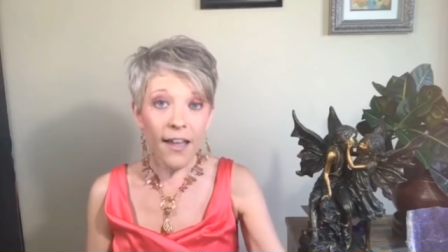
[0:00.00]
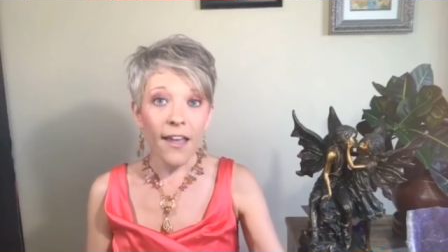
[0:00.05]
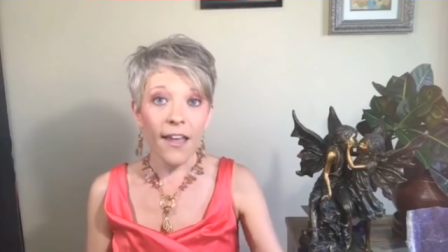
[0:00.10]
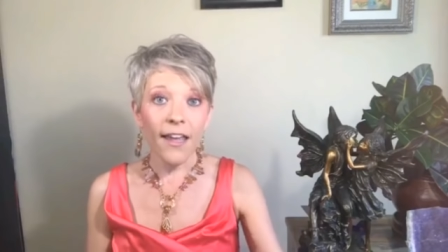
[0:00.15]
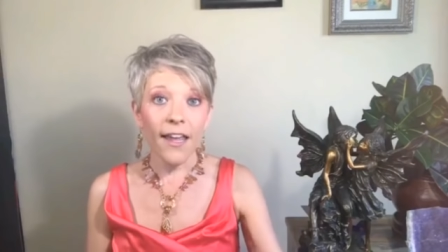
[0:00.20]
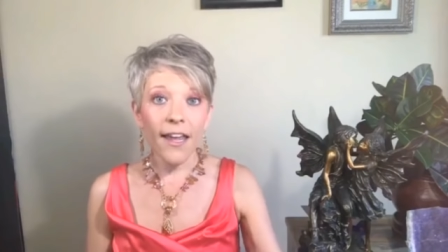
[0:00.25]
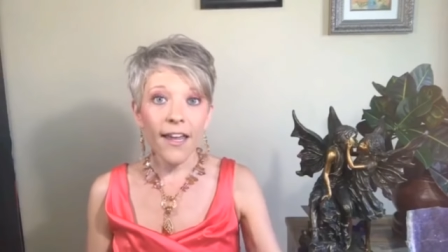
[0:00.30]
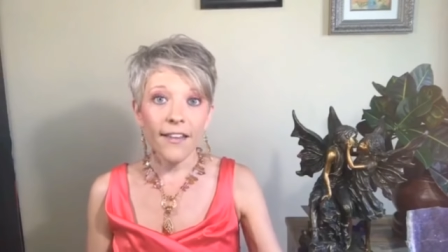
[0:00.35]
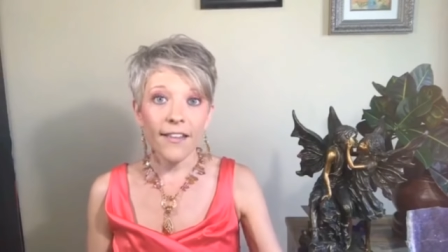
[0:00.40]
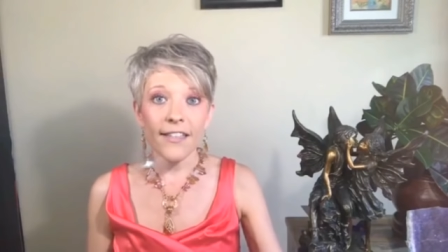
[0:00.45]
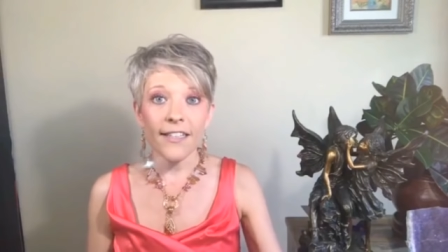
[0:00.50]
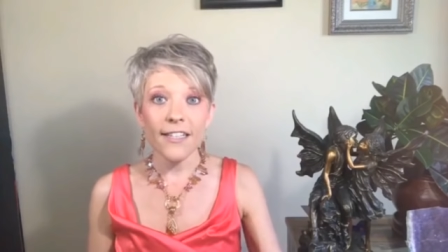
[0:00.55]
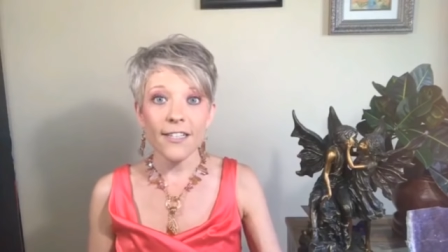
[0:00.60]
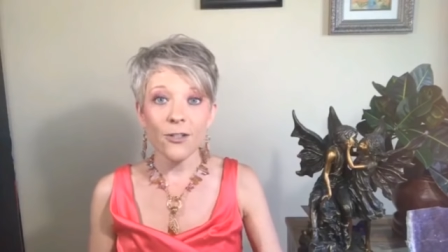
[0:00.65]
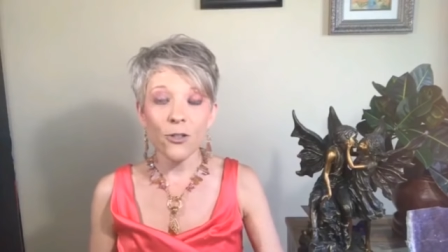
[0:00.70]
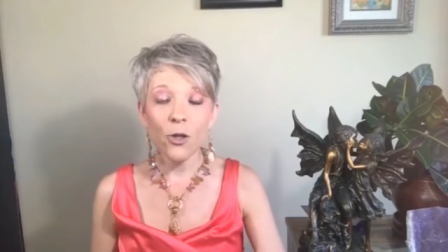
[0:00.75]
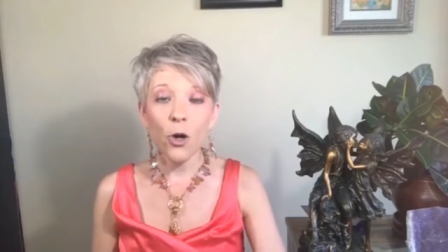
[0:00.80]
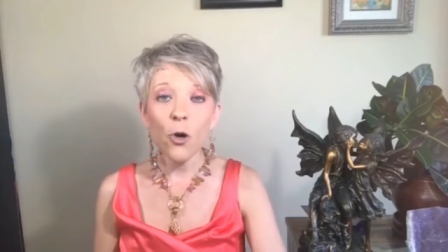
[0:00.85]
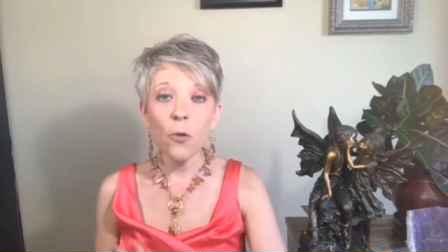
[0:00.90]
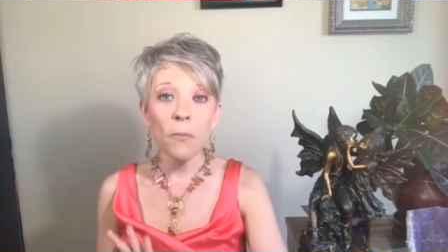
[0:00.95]
And this is
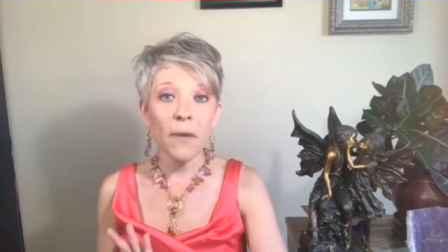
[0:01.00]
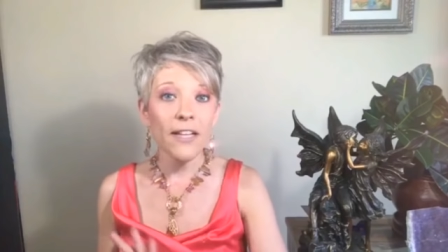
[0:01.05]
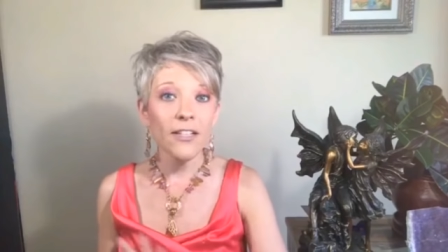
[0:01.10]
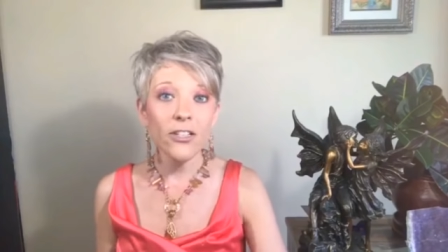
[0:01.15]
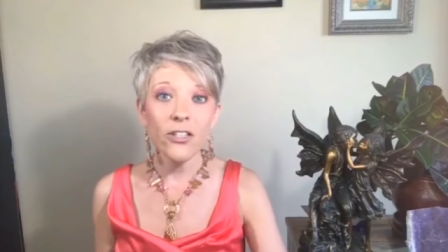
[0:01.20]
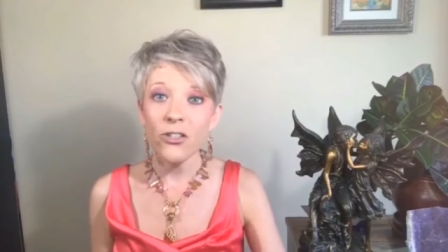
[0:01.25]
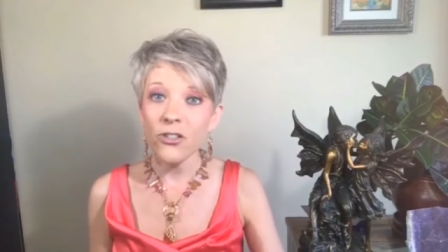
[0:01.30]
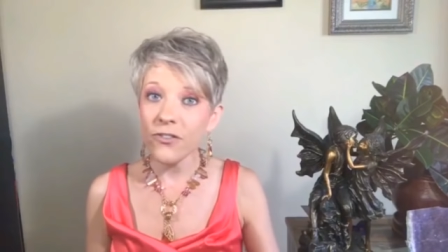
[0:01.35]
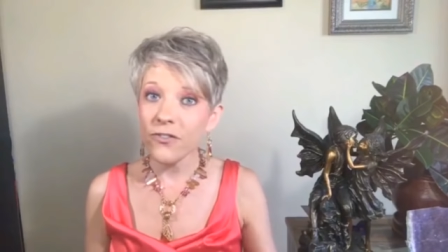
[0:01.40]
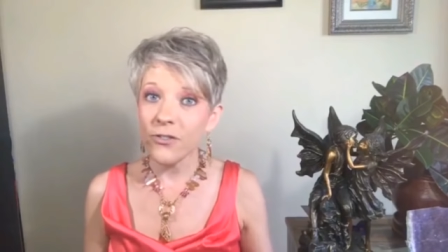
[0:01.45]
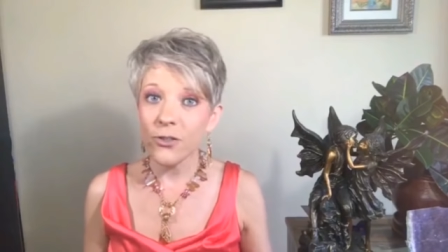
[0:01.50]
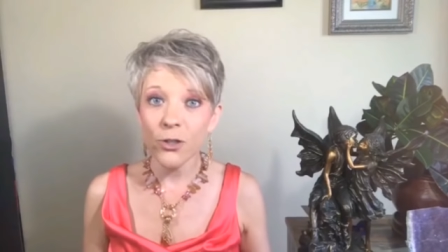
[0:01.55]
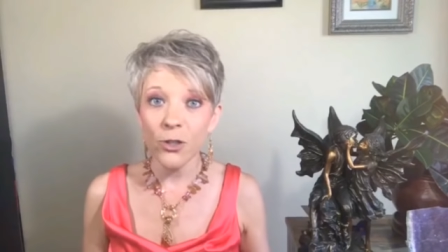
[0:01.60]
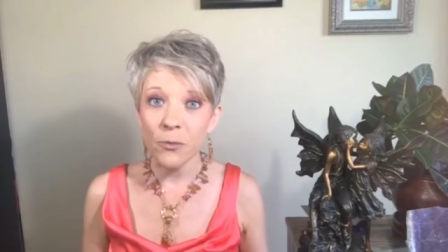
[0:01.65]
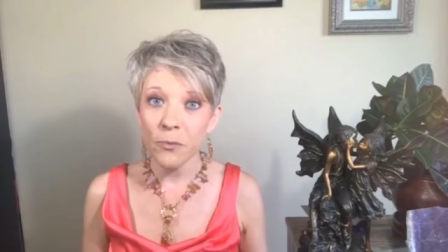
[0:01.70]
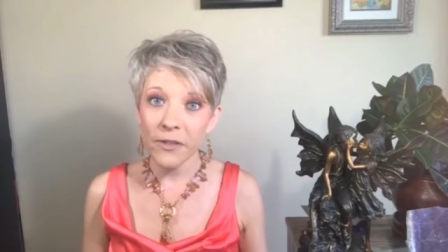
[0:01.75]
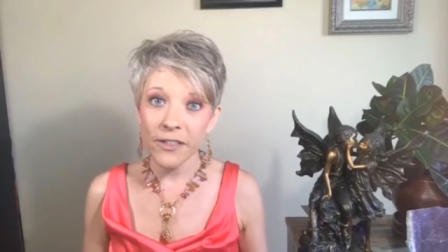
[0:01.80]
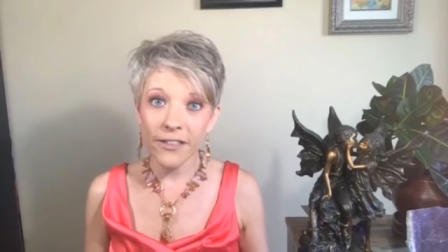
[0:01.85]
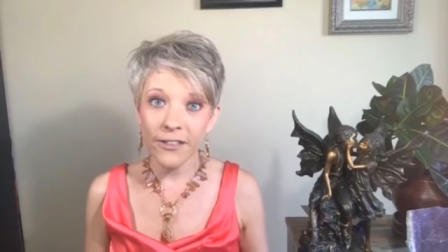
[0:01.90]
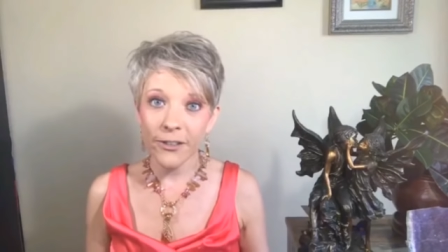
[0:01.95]
no message of
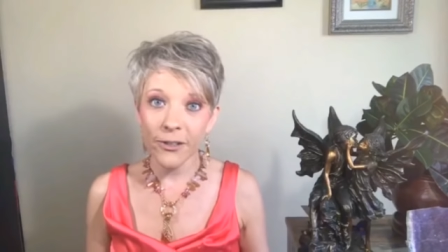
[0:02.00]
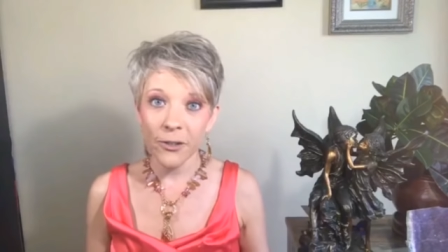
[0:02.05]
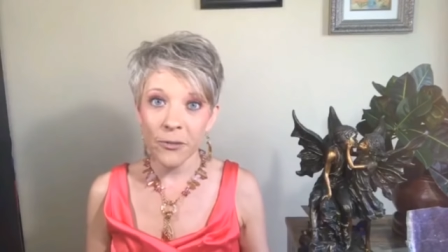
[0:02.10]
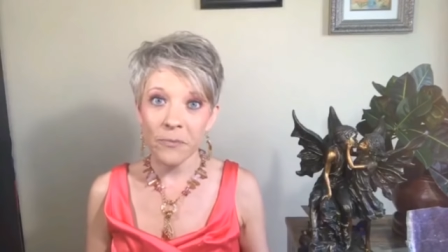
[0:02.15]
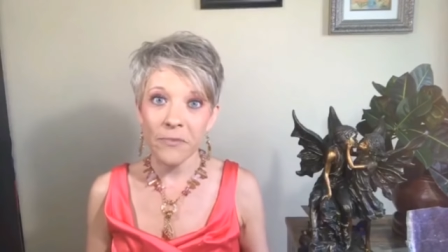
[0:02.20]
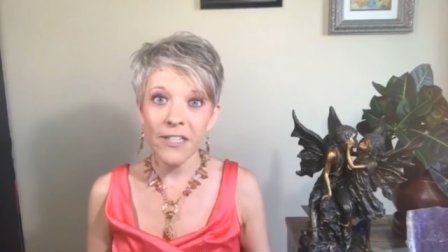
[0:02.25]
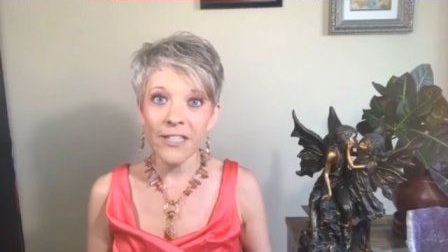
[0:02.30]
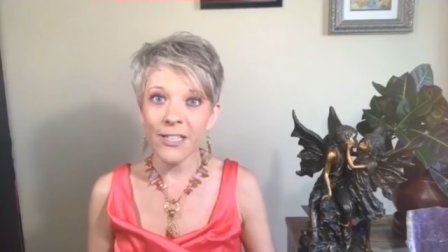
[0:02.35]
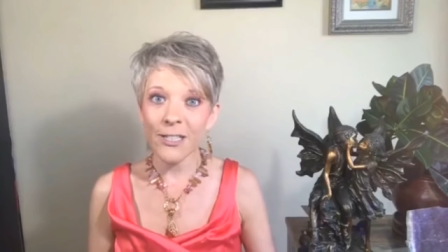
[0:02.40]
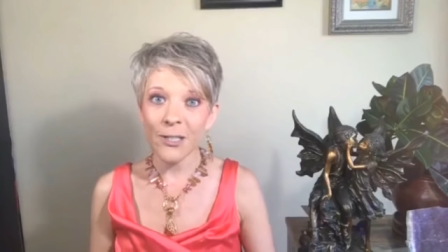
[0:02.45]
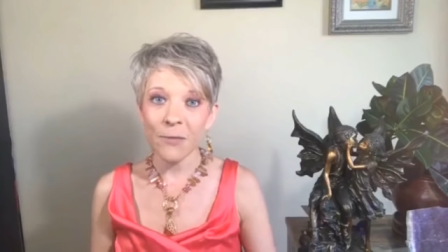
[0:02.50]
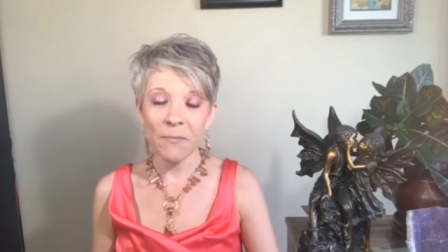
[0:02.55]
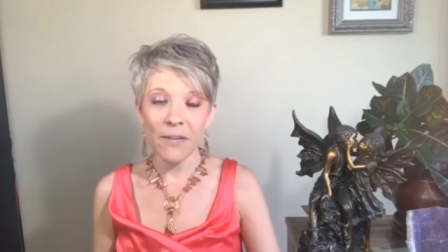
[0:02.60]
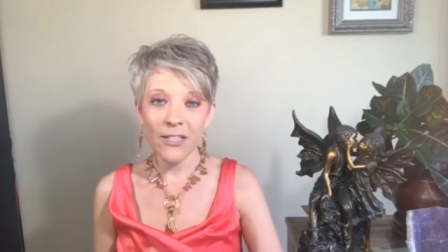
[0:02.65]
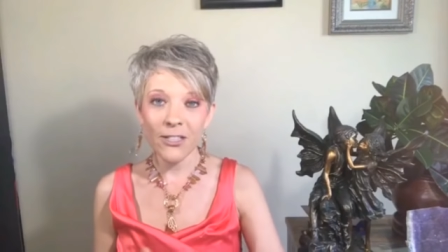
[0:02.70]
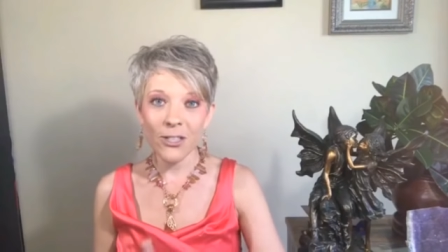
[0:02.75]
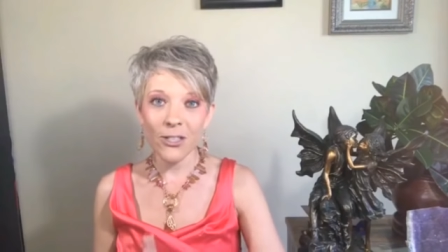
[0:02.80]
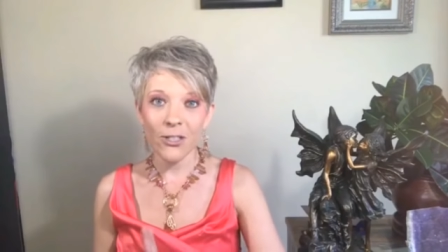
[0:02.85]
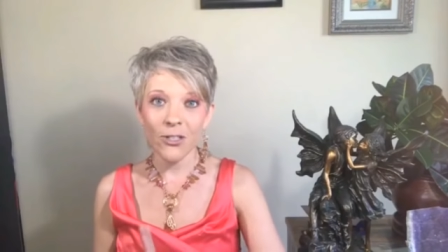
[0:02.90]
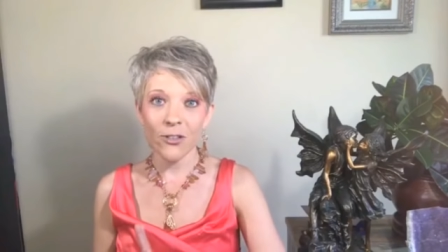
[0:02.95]
doom and gloom. This is a
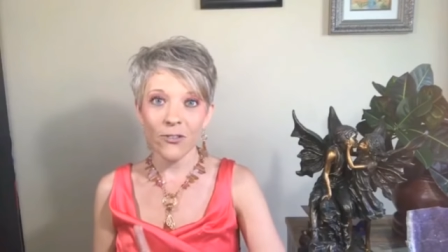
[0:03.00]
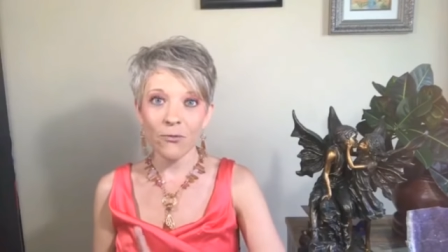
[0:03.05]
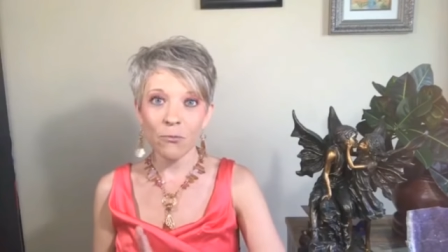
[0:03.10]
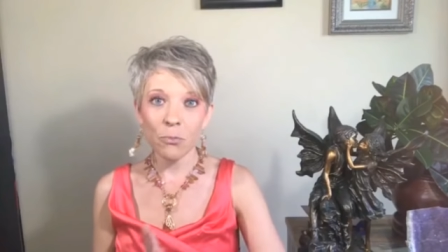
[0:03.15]
message of